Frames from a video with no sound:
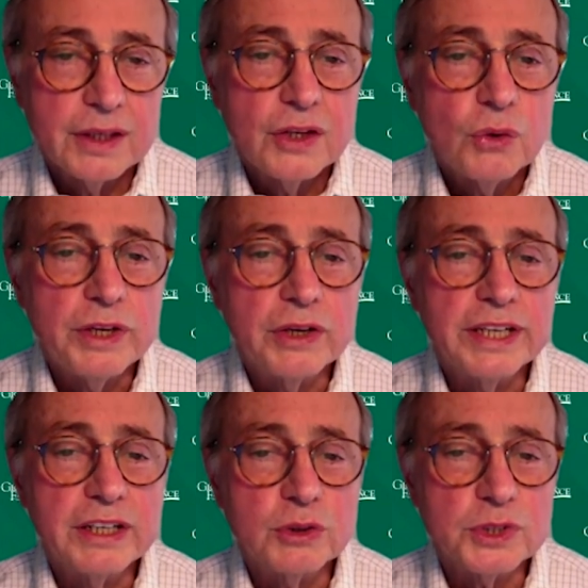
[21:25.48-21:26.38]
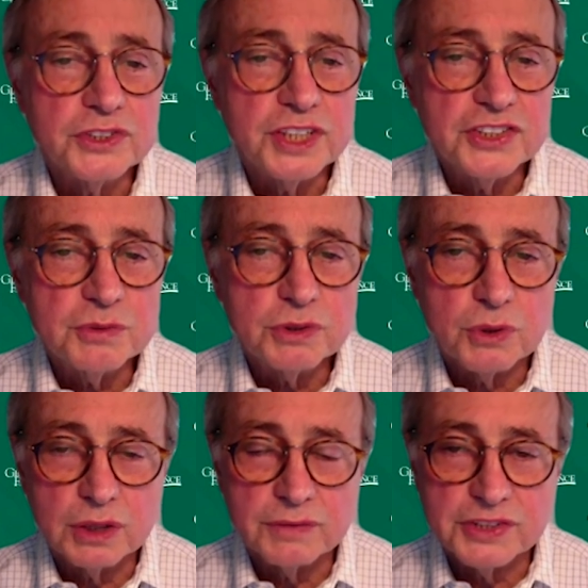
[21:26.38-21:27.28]
We are here to assist with
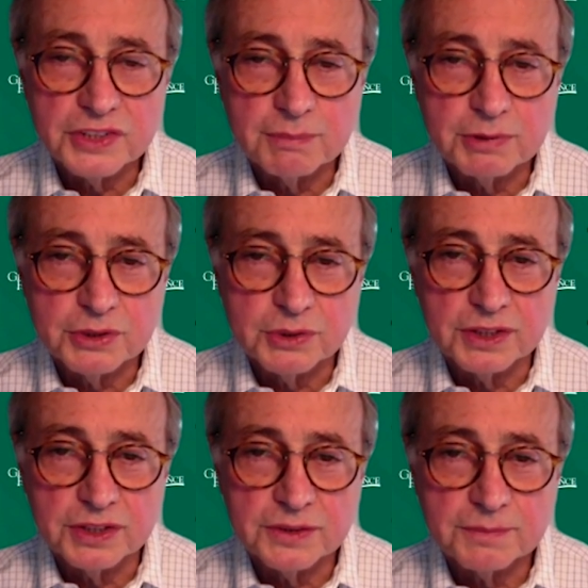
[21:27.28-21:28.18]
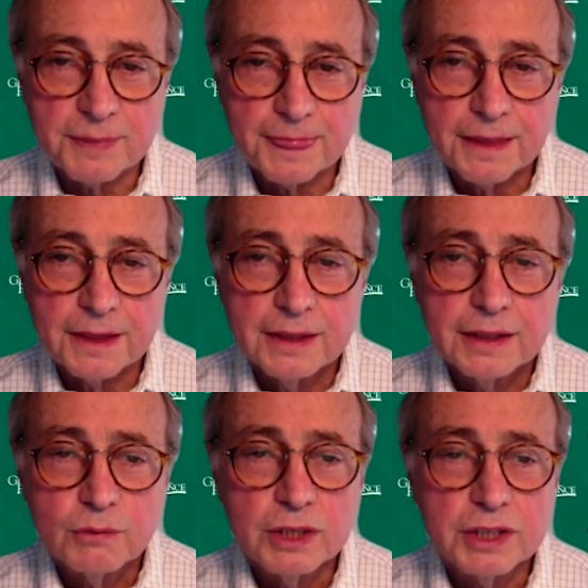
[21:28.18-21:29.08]
all of these opportunities,
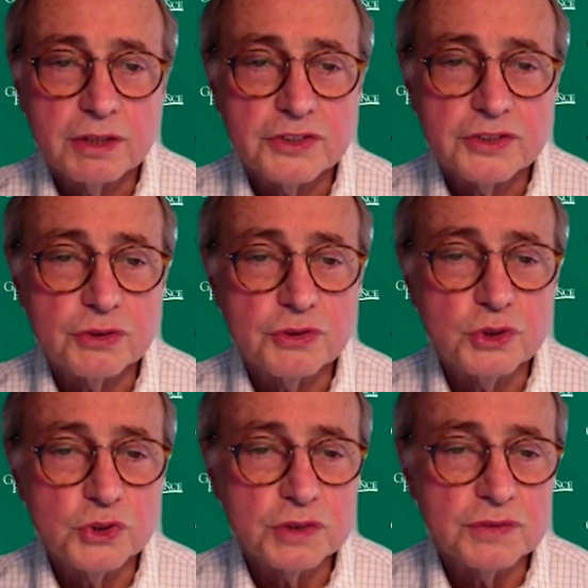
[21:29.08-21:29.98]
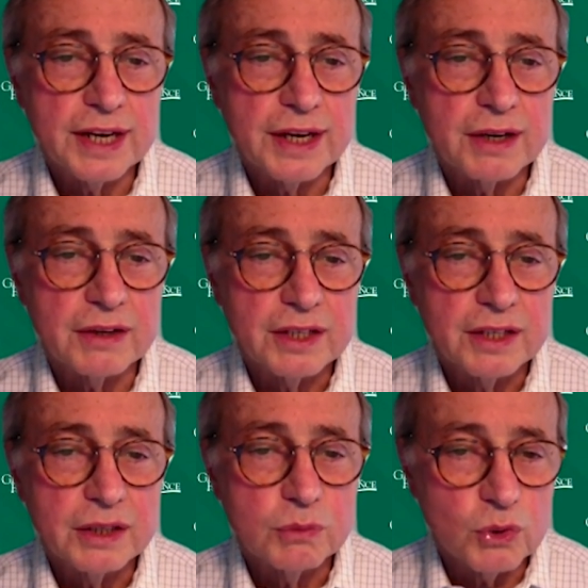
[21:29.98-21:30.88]
whether it's through use of our
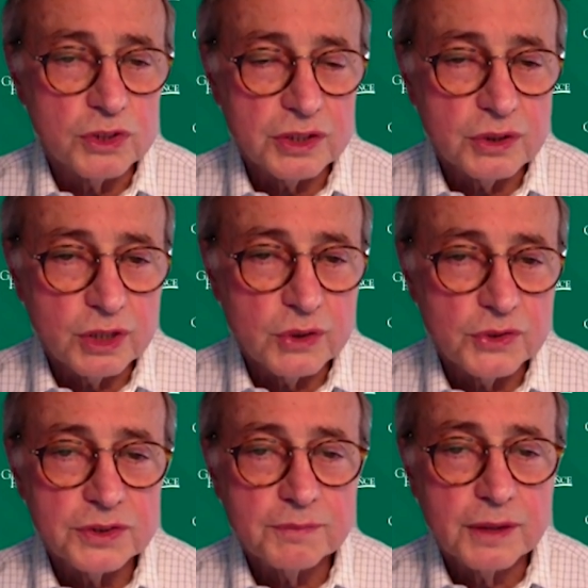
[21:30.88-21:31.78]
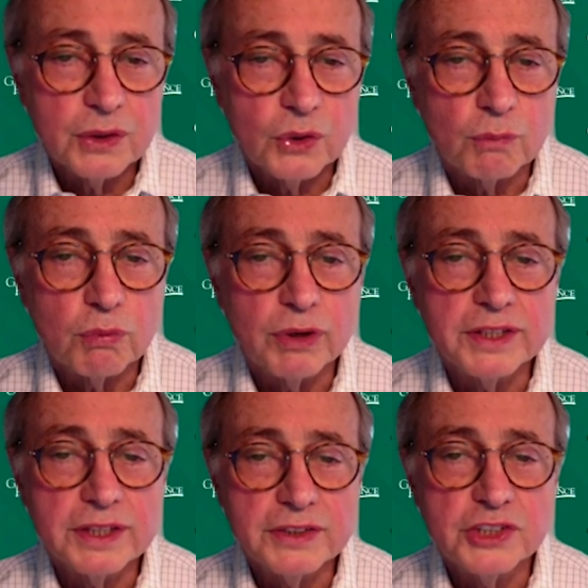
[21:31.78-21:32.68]
awards logos or print,
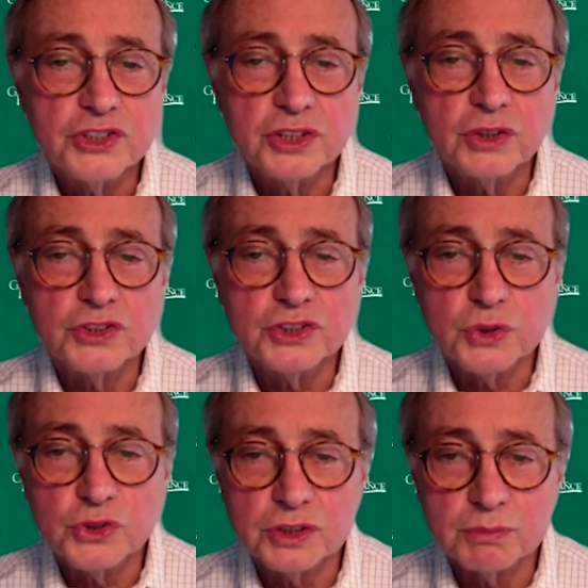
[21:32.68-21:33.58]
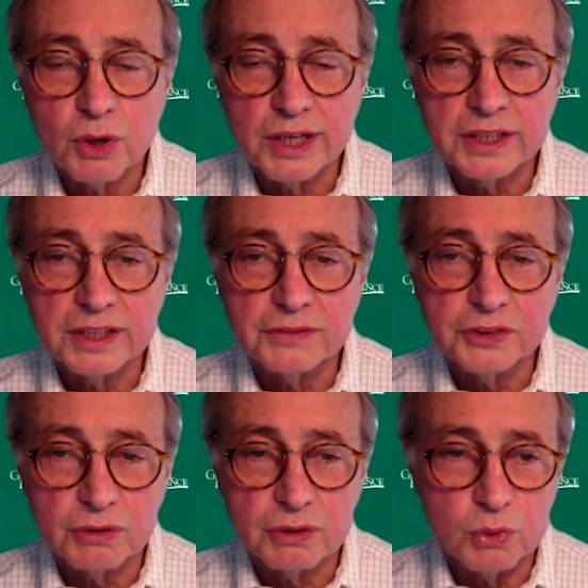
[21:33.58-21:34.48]
digital, or social marketing of
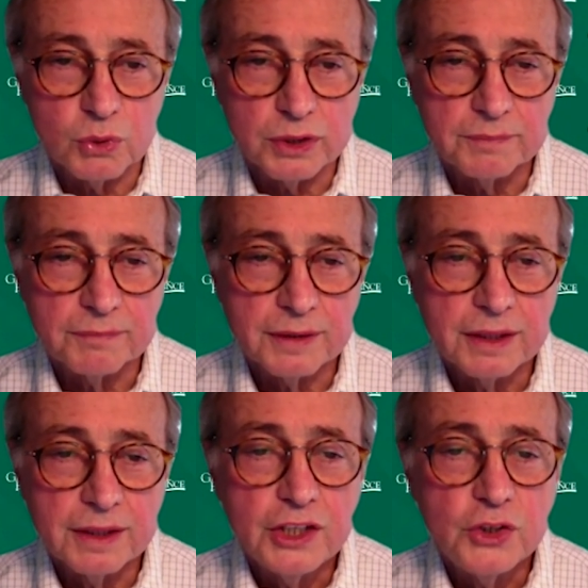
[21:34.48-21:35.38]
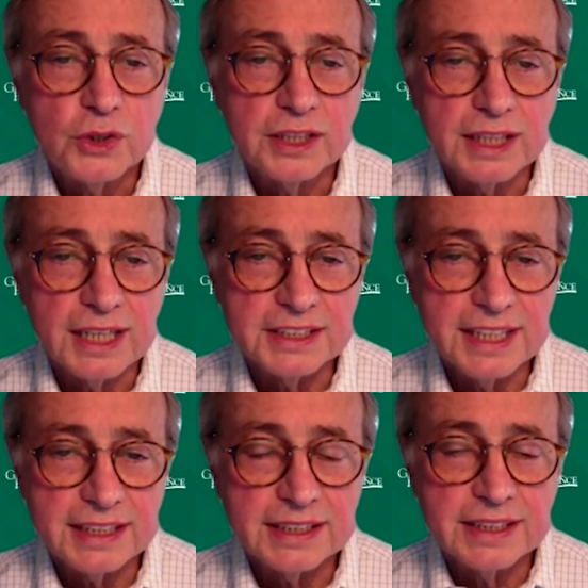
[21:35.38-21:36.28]
your award. You can
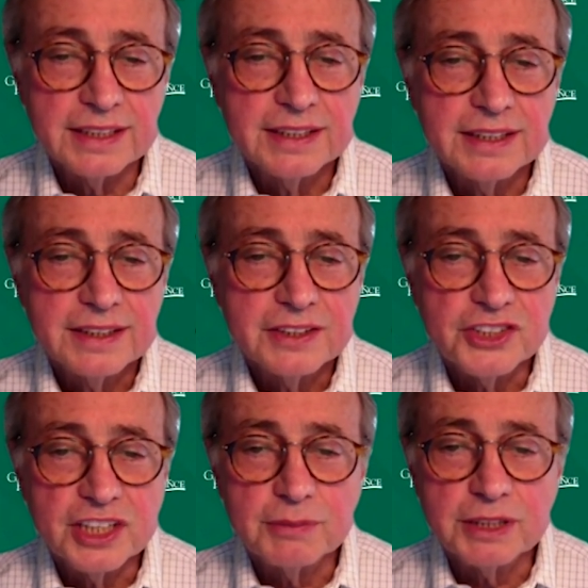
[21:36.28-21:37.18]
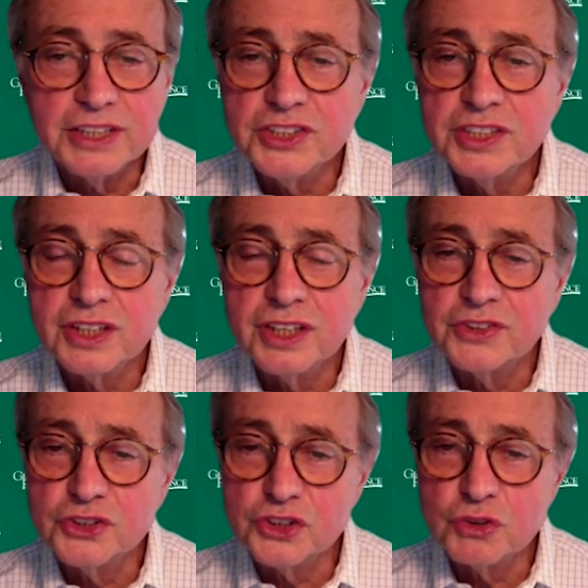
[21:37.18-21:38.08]
contact the gentleman listed on
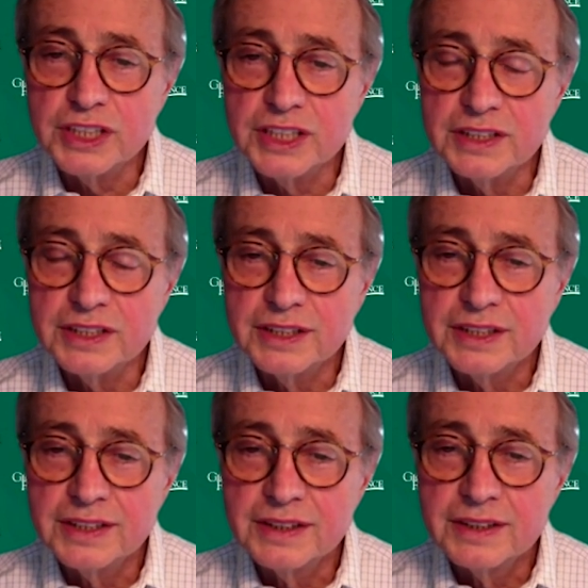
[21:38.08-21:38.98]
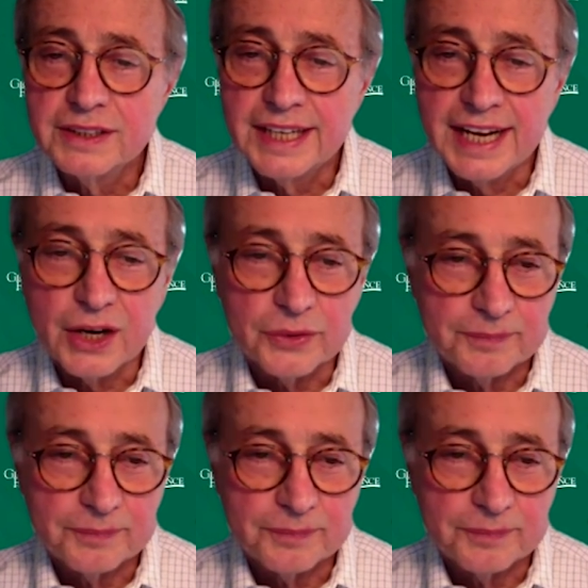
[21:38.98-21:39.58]
your screen now.